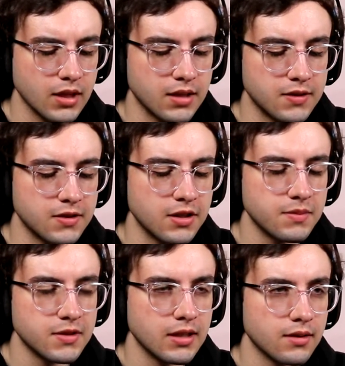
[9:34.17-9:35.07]
it
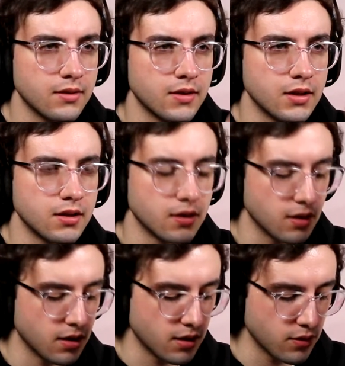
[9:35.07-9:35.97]
seems that the
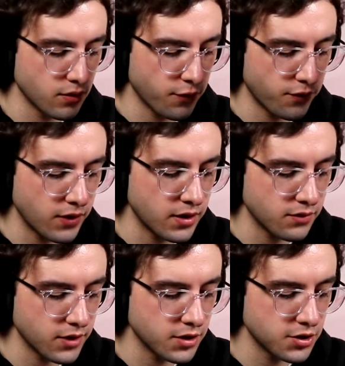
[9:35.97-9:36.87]

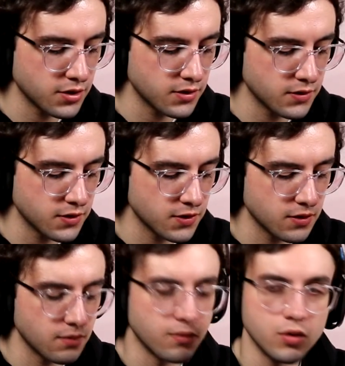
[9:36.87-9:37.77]
Federation's
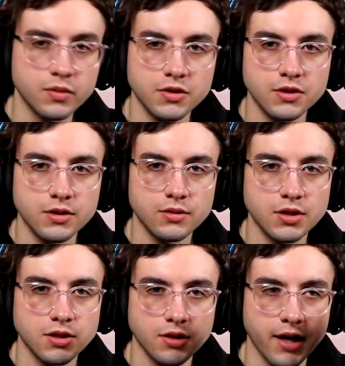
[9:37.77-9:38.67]
mobile
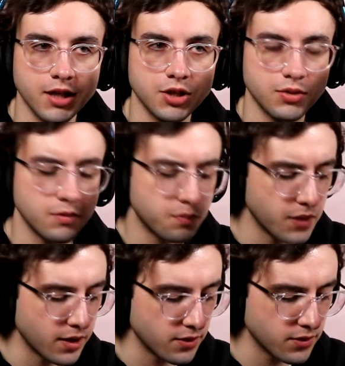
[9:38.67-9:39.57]
suits are actually
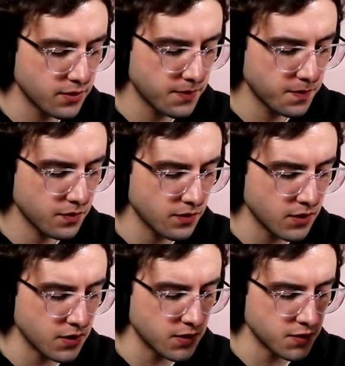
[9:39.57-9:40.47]
better
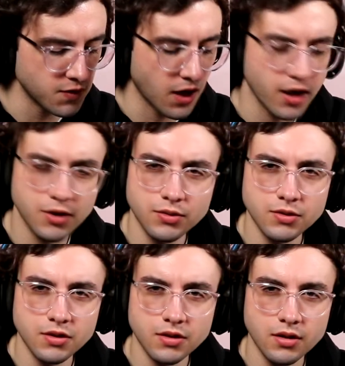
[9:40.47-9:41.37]
than the
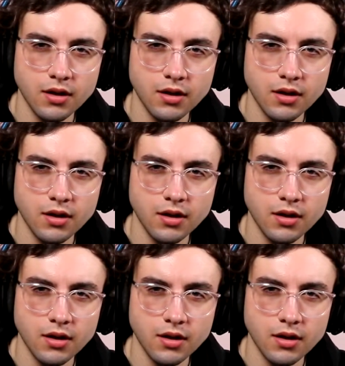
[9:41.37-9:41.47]
Zaku's.